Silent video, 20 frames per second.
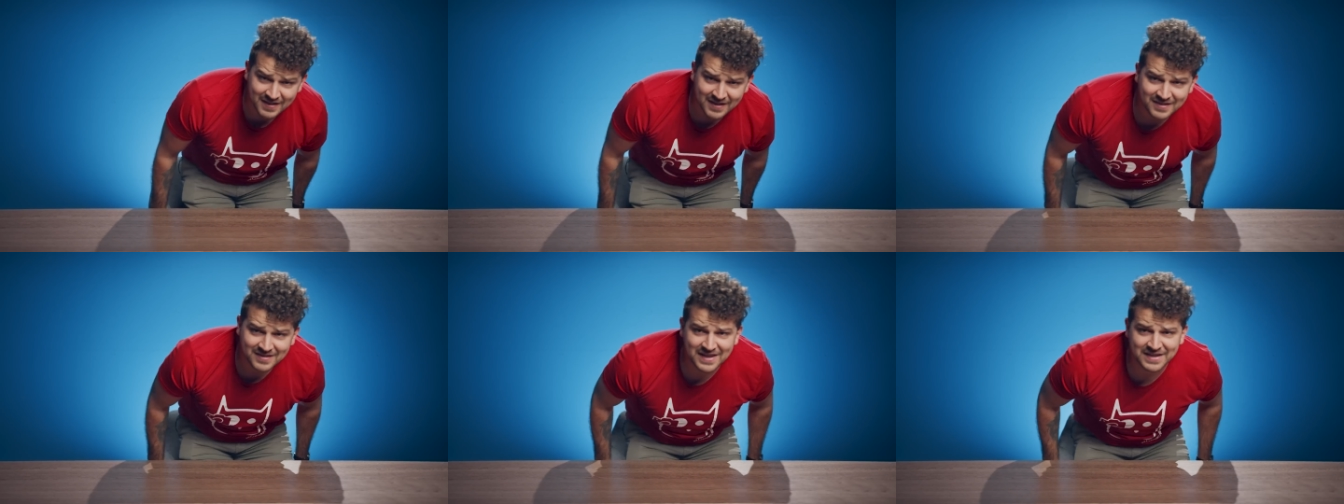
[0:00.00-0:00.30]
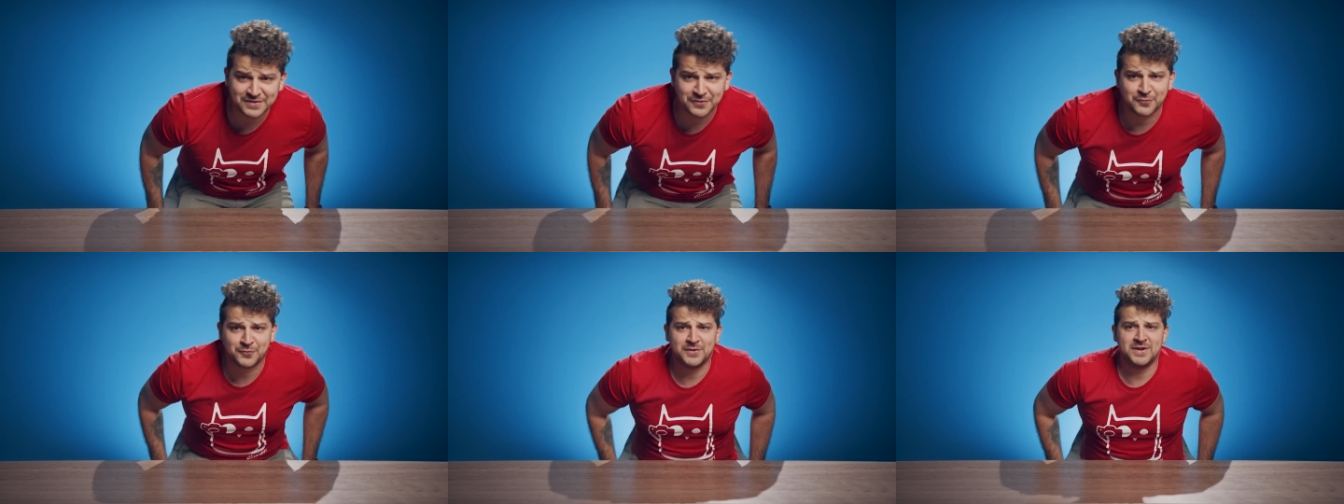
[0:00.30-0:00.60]

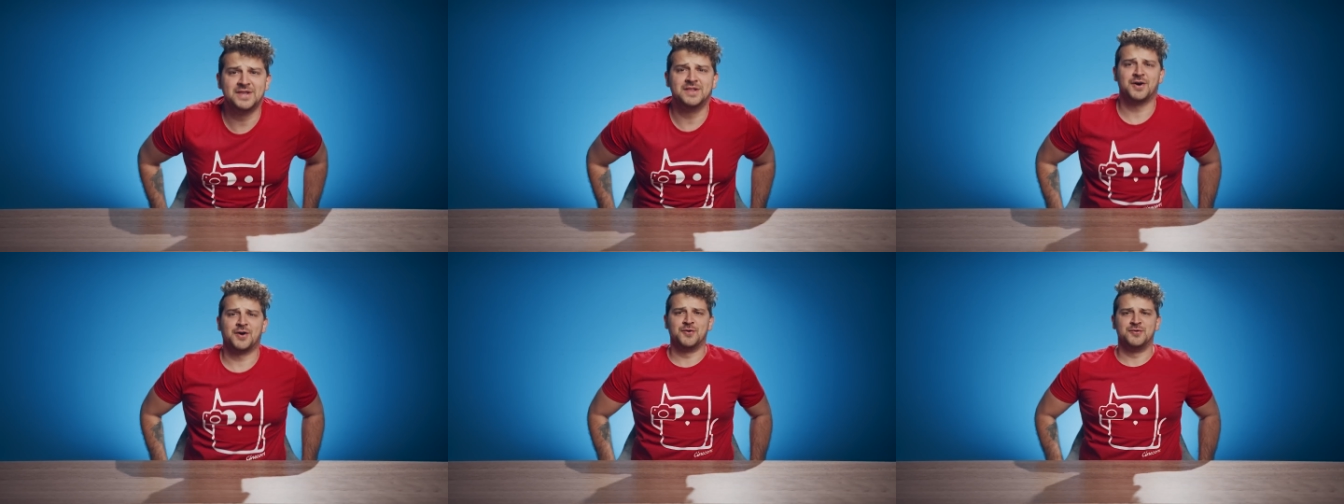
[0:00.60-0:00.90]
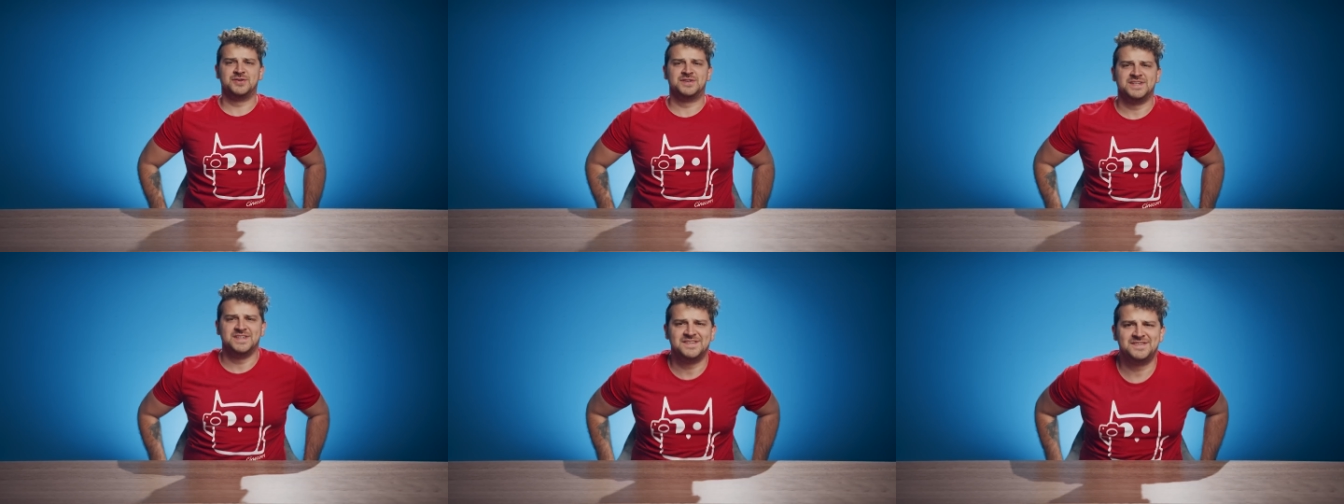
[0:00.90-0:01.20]
Let the real
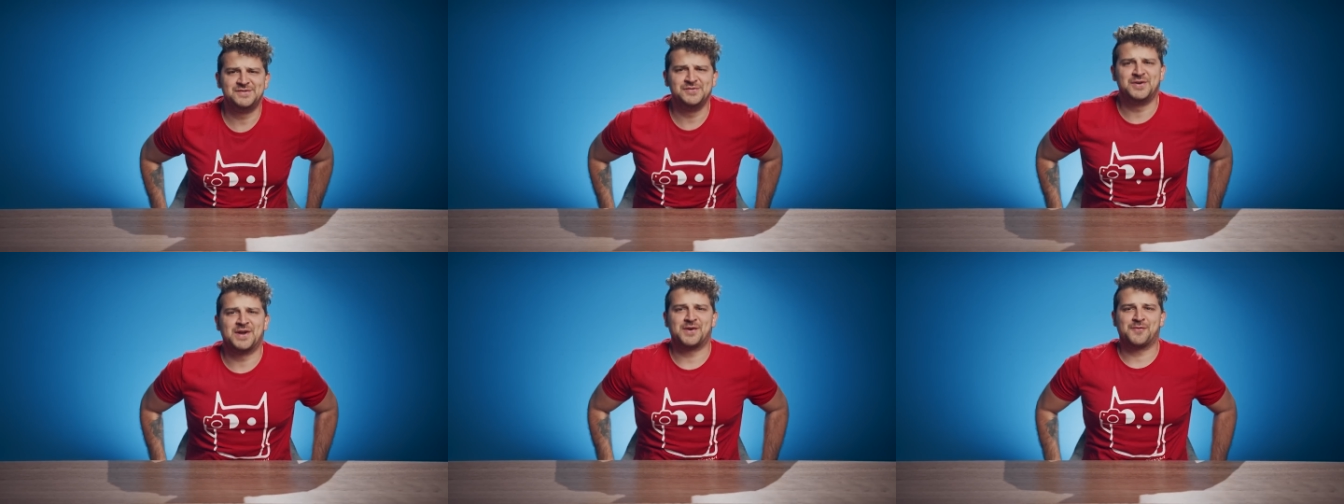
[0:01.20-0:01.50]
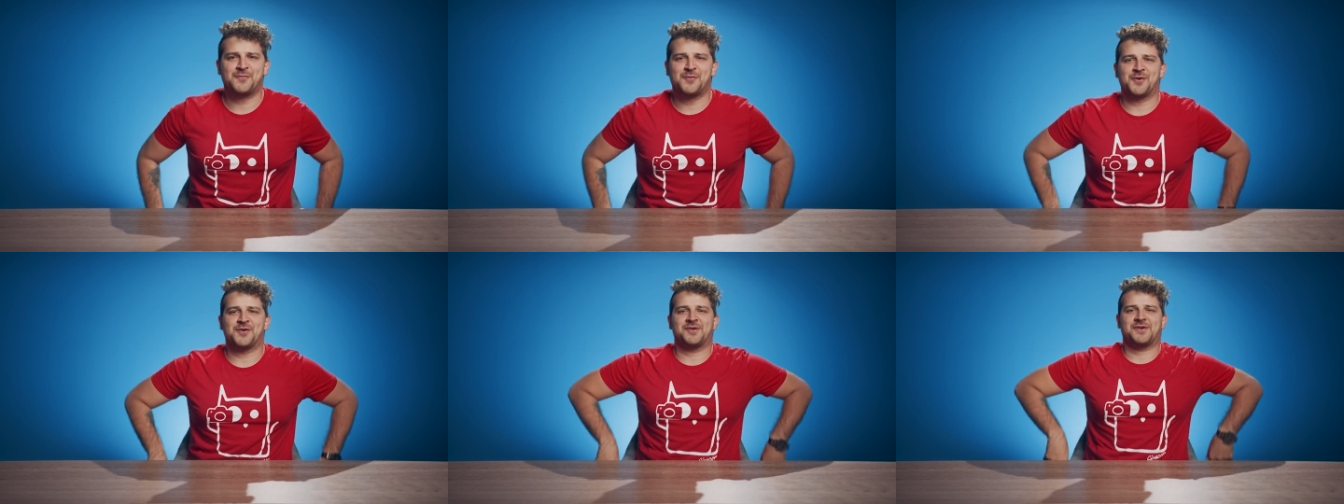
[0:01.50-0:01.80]
OGs do their
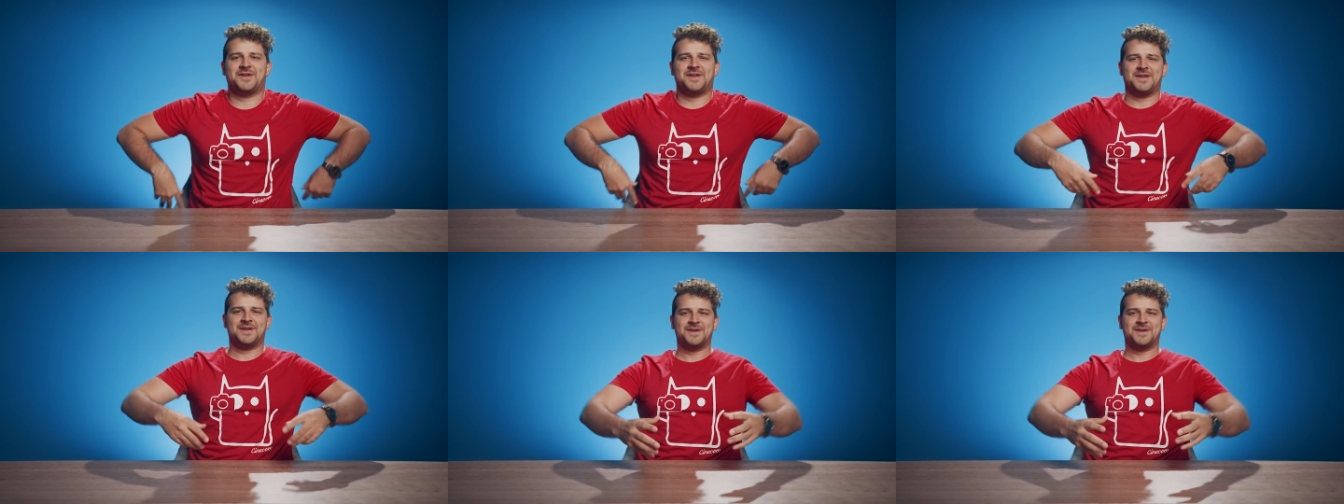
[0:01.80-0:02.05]
work.